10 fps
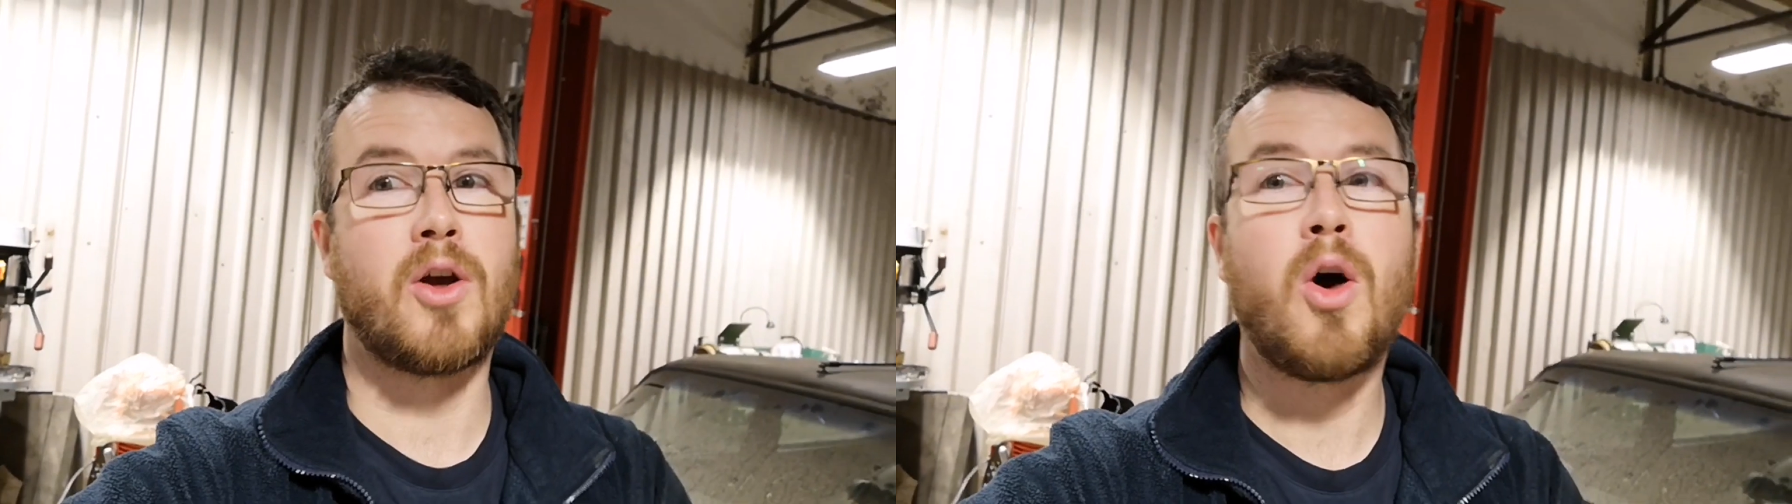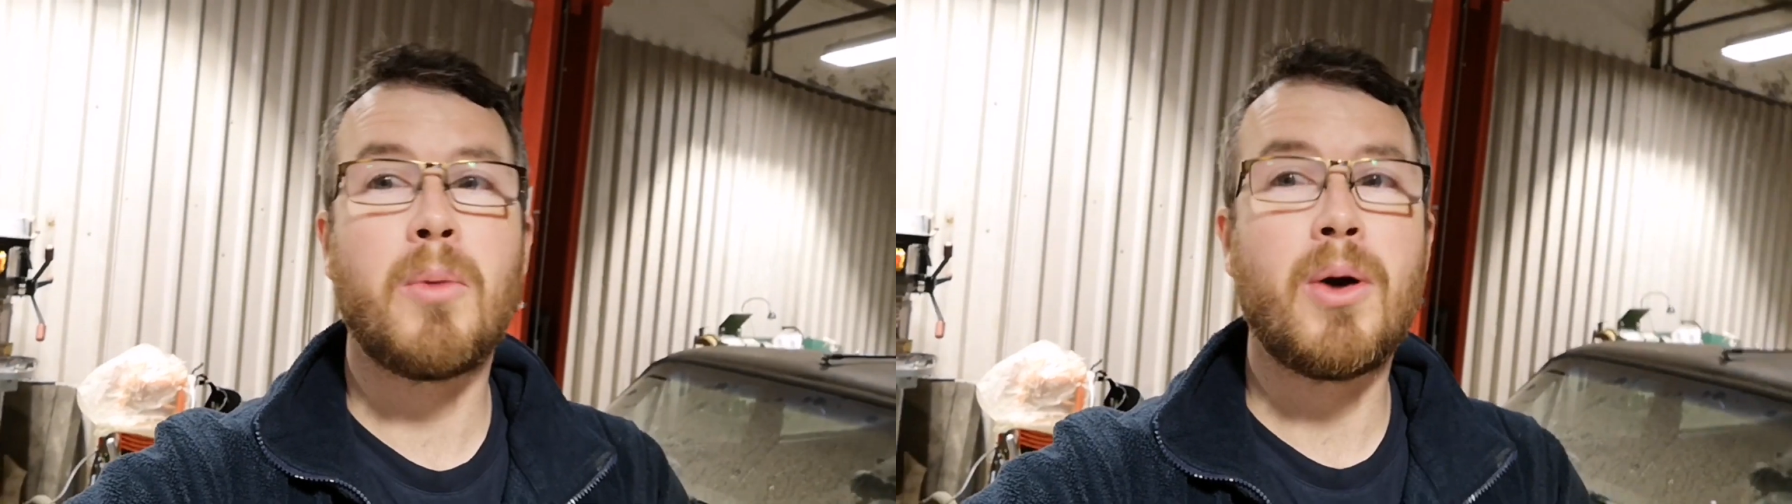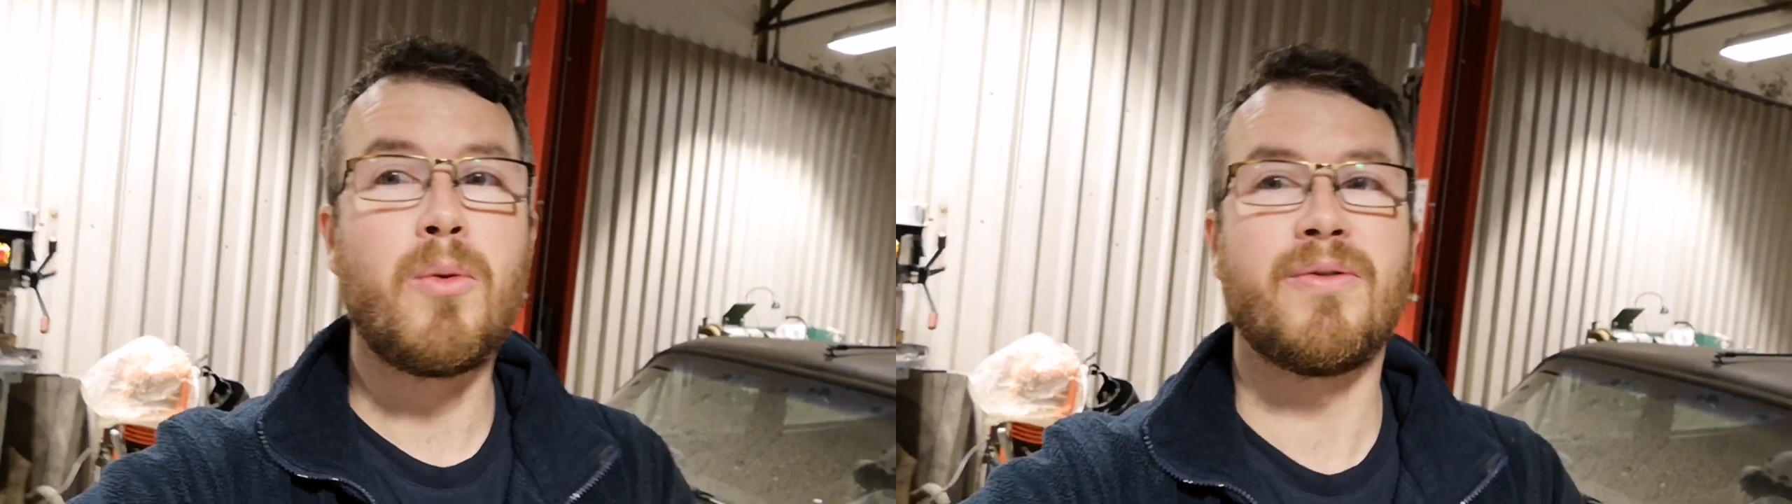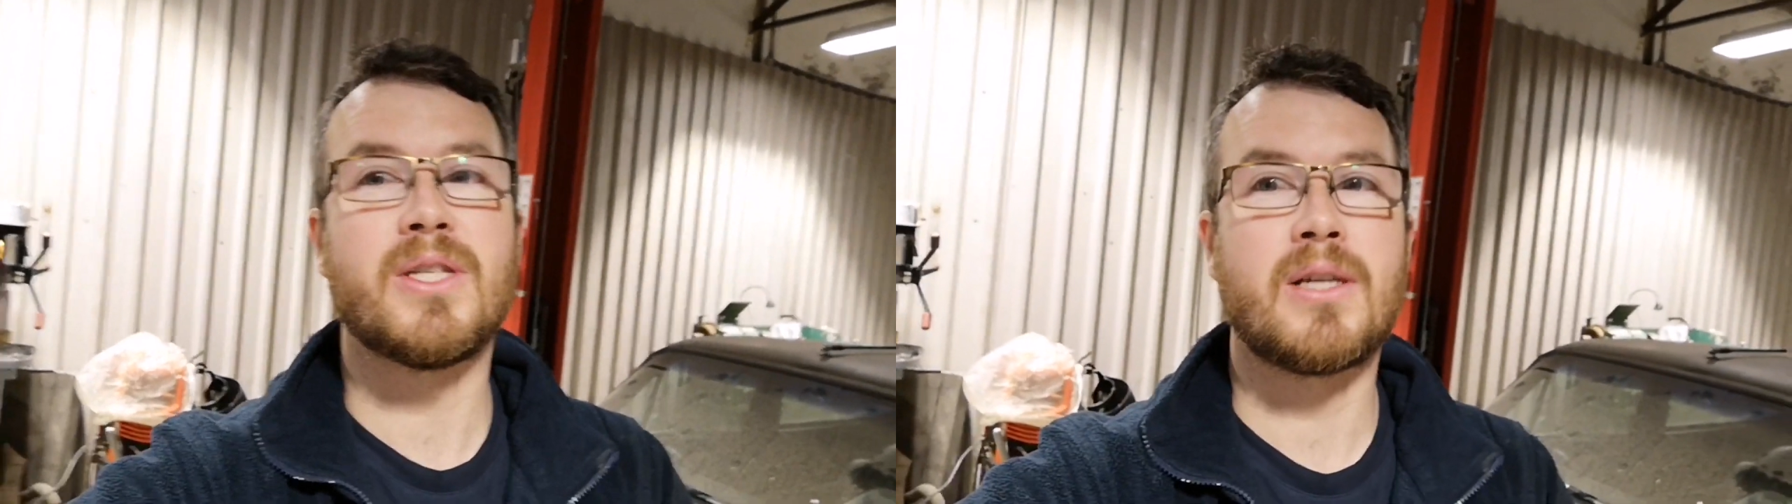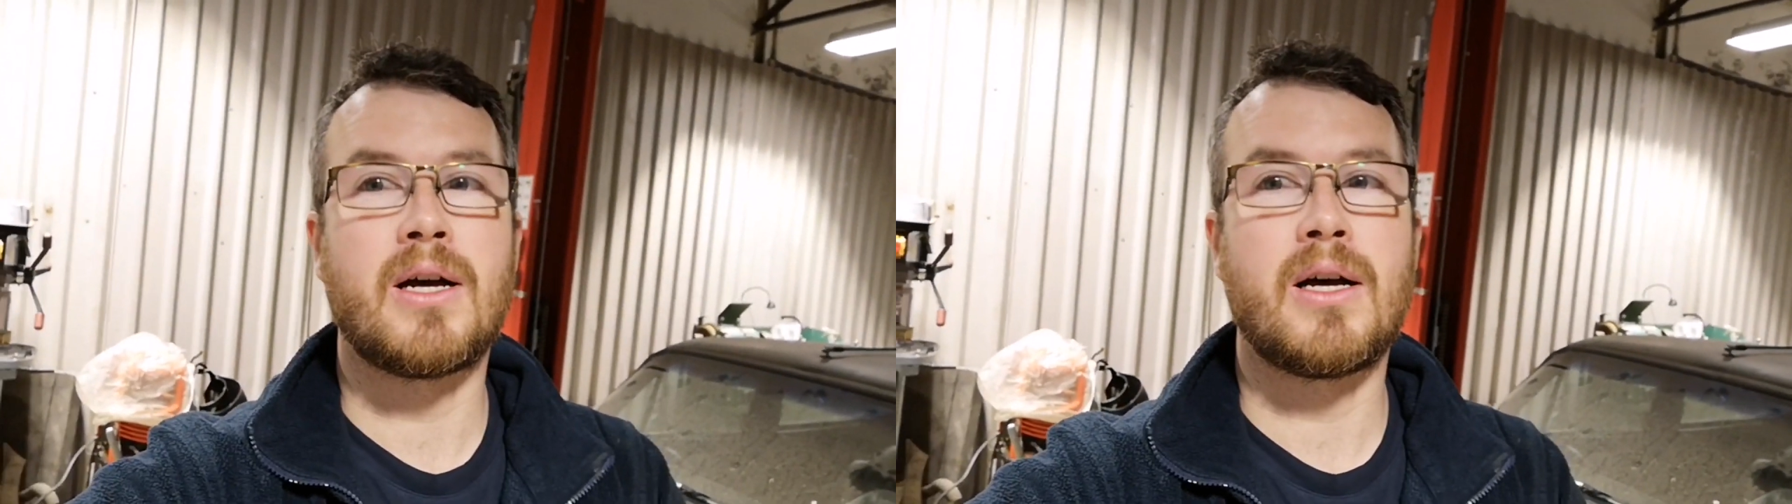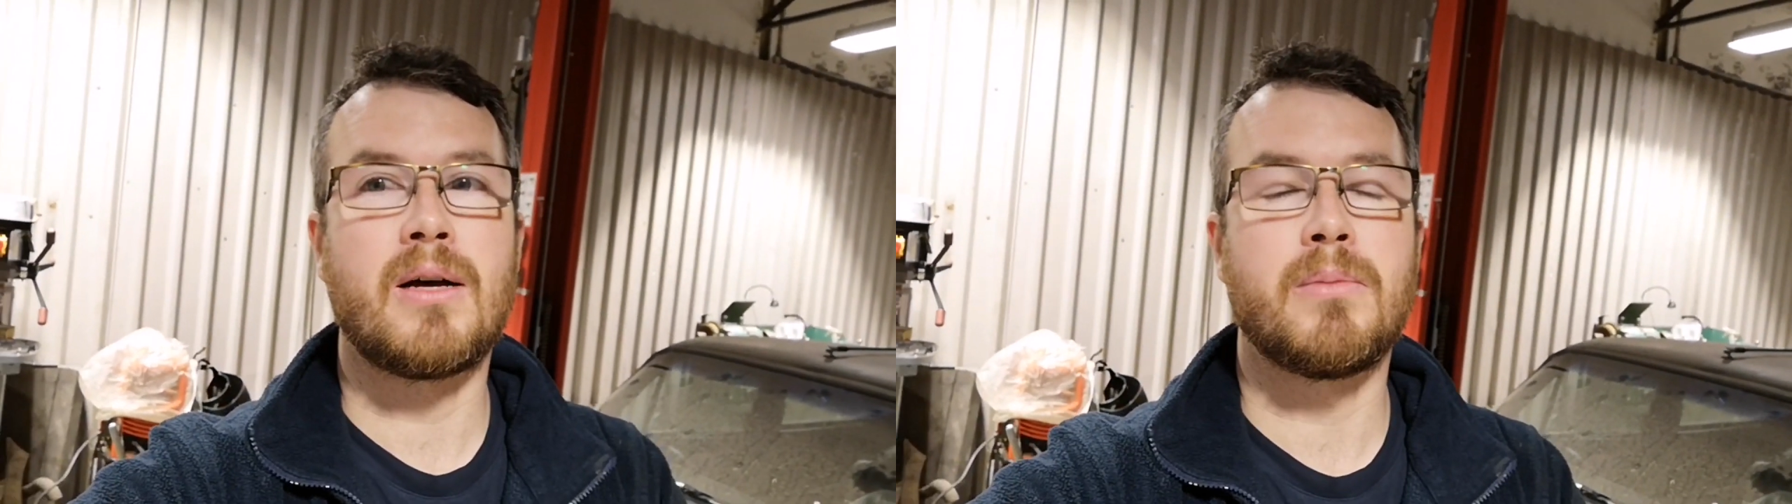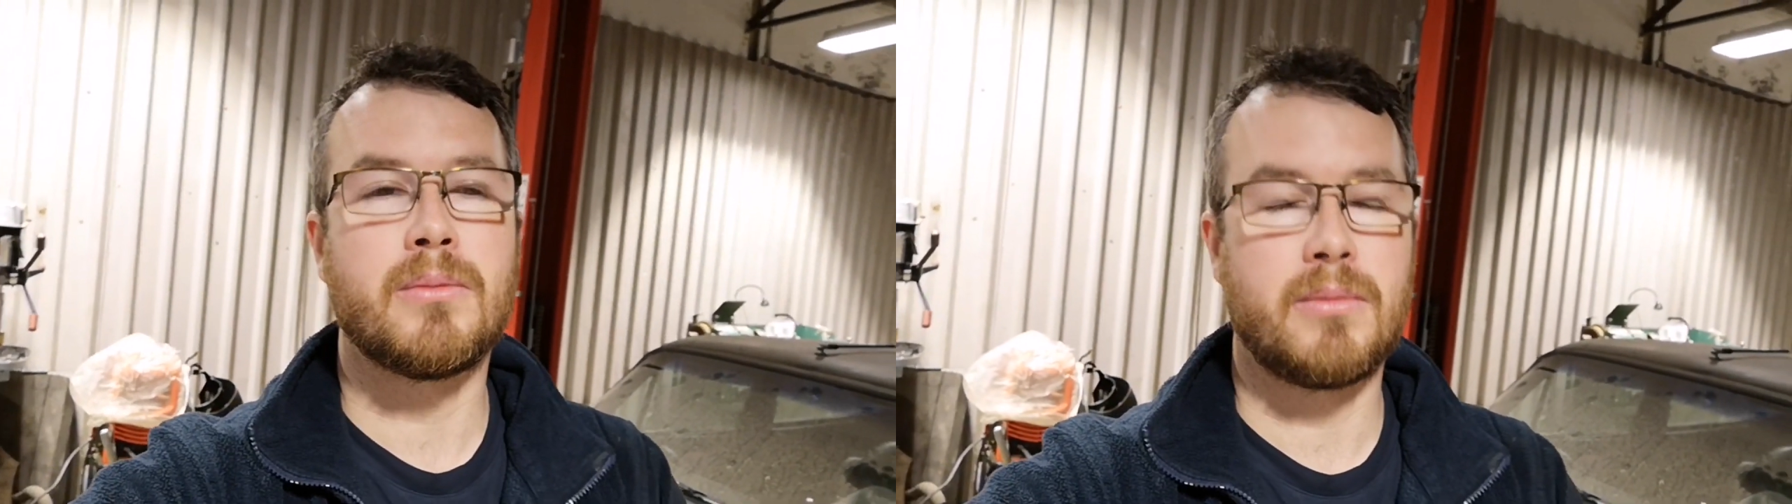comma with a Saab